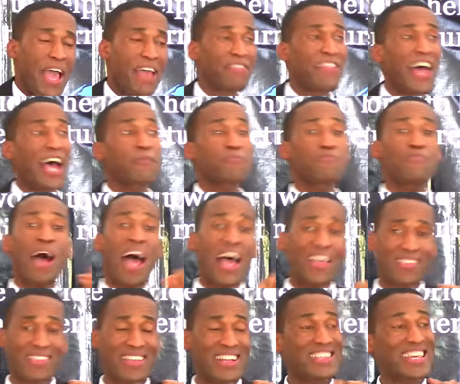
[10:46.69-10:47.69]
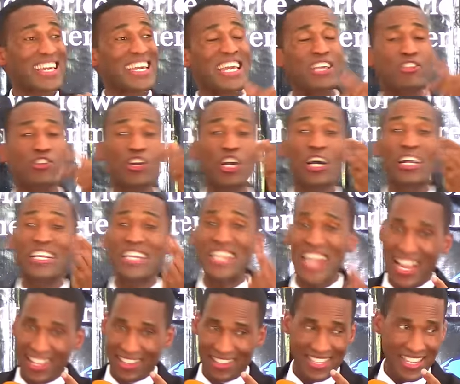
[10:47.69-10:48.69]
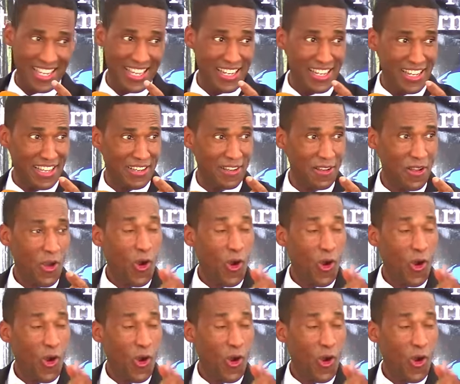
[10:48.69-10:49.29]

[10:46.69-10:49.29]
And that passage is connected